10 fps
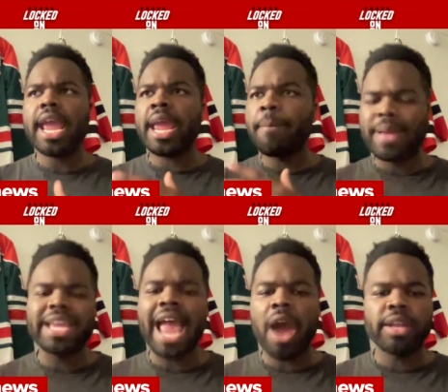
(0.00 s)
a
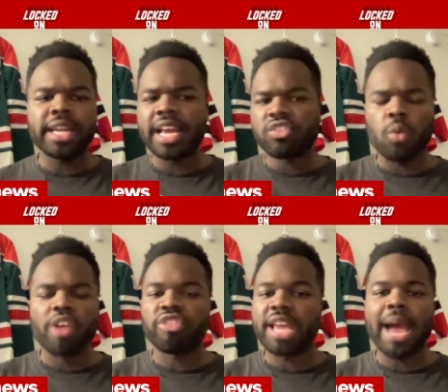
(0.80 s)
big outing against
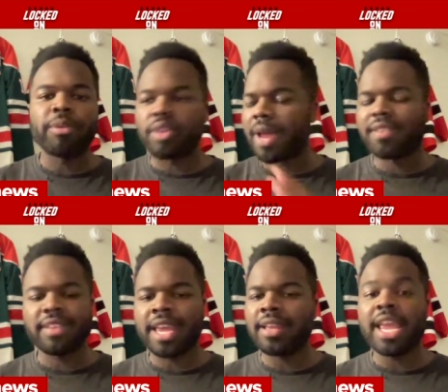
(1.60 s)
Washington Capitals. I'm not
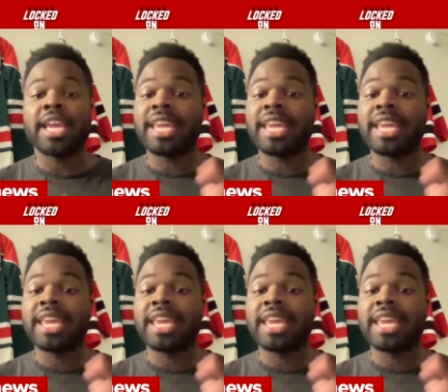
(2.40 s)
saying it